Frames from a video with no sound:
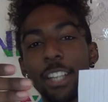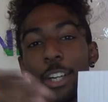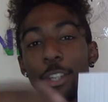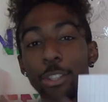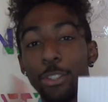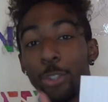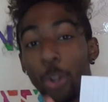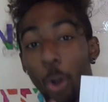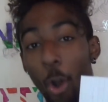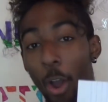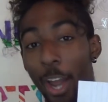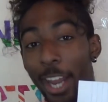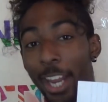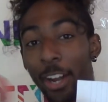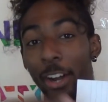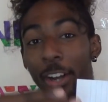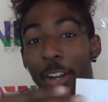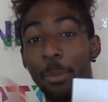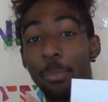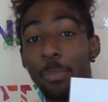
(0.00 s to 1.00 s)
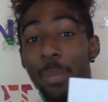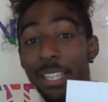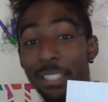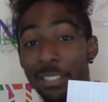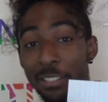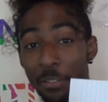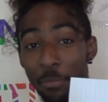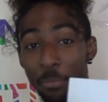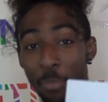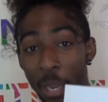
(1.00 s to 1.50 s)
a drawing on a
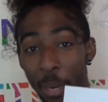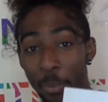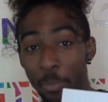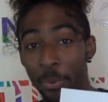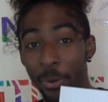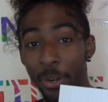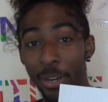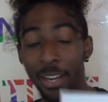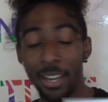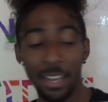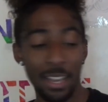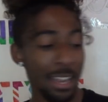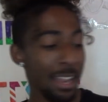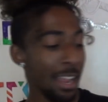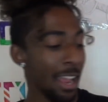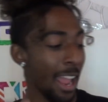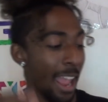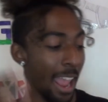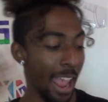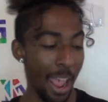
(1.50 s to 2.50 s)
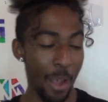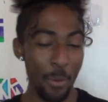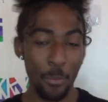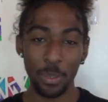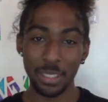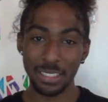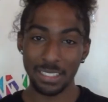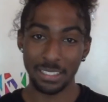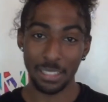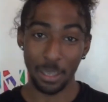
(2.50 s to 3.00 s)
piece of paper, and
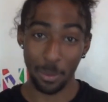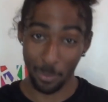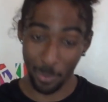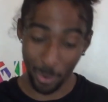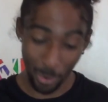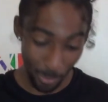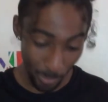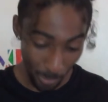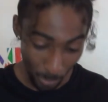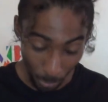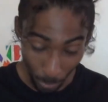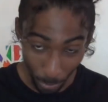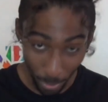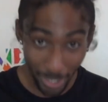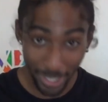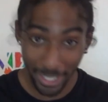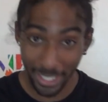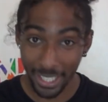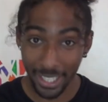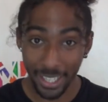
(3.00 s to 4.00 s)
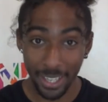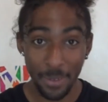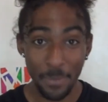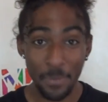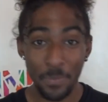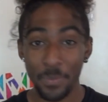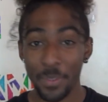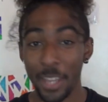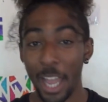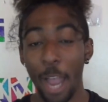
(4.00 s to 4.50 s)
with some work
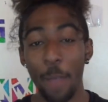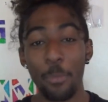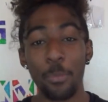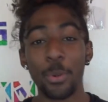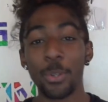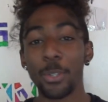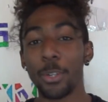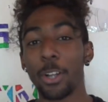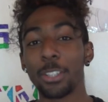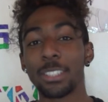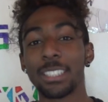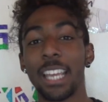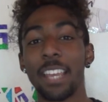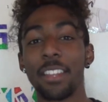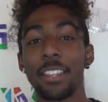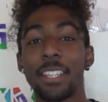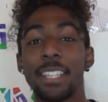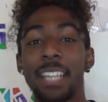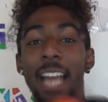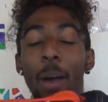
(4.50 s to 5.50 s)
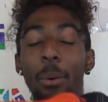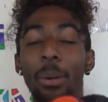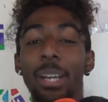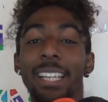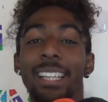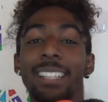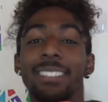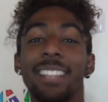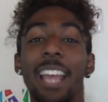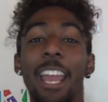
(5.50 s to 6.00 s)
I put it all together. Now
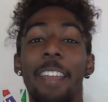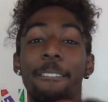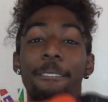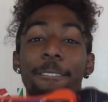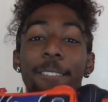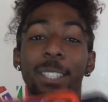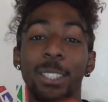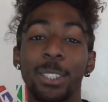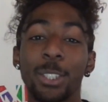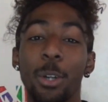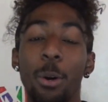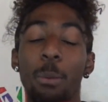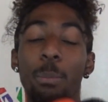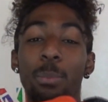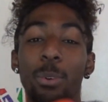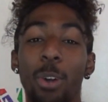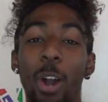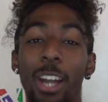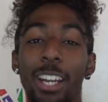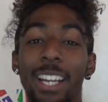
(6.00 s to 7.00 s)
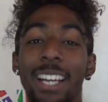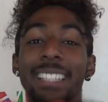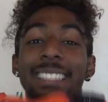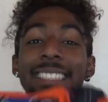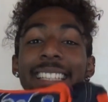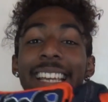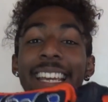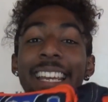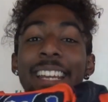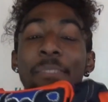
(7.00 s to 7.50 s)
it is a physical product
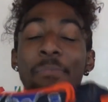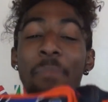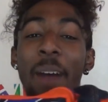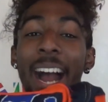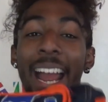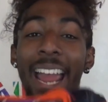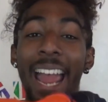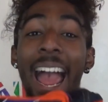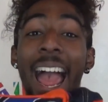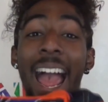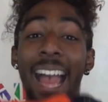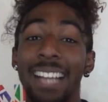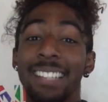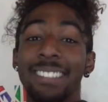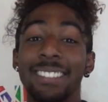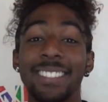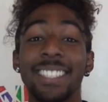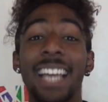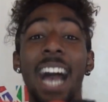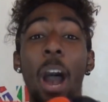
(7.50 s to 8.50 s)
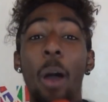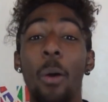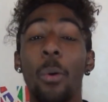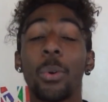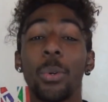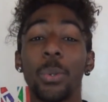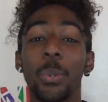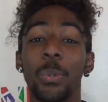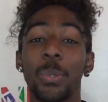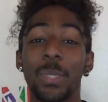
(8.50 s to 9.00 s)
in my hands. How
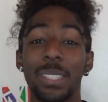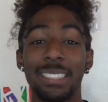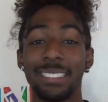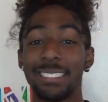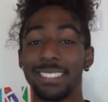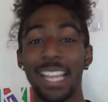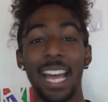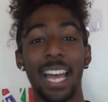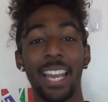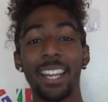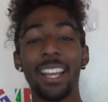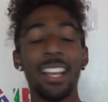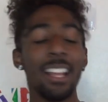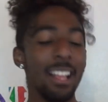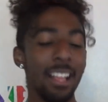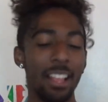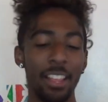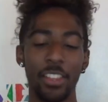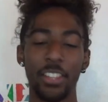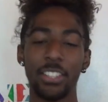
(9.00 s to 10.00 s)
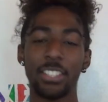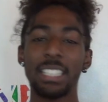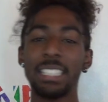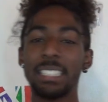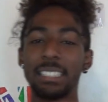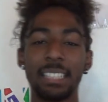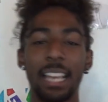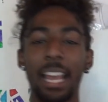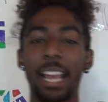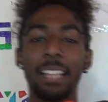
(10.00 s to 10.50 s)
cool is that? This
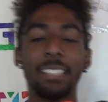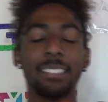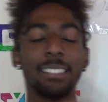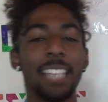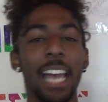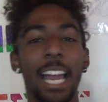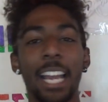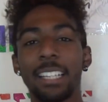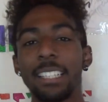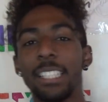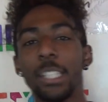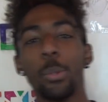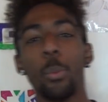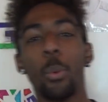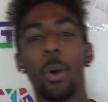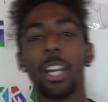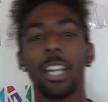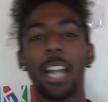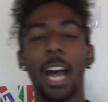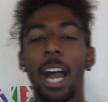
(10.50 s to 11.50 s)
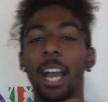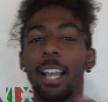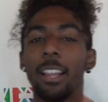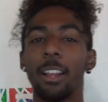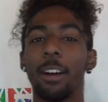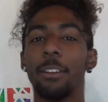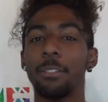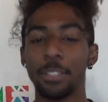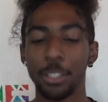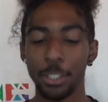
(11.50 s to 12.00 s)
is exactly what I
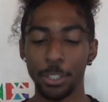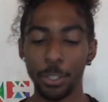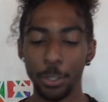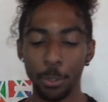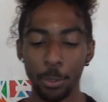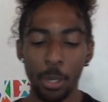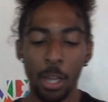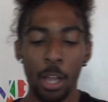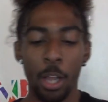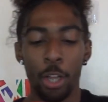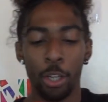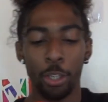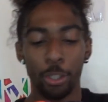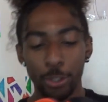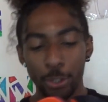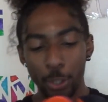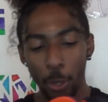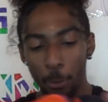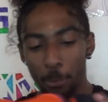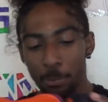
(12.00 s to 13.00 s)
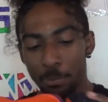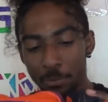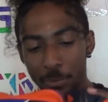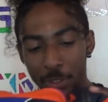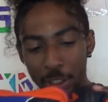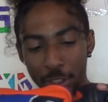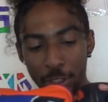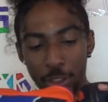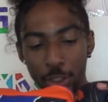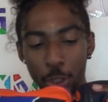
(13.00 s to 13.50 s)
love to do. So
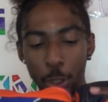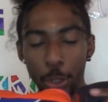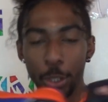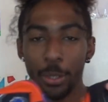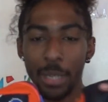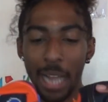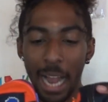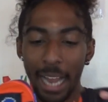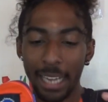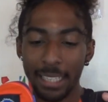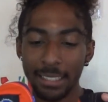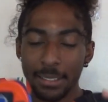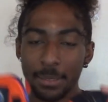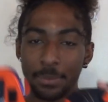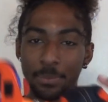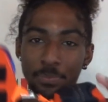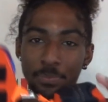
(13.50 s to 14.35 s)
just to show you guys,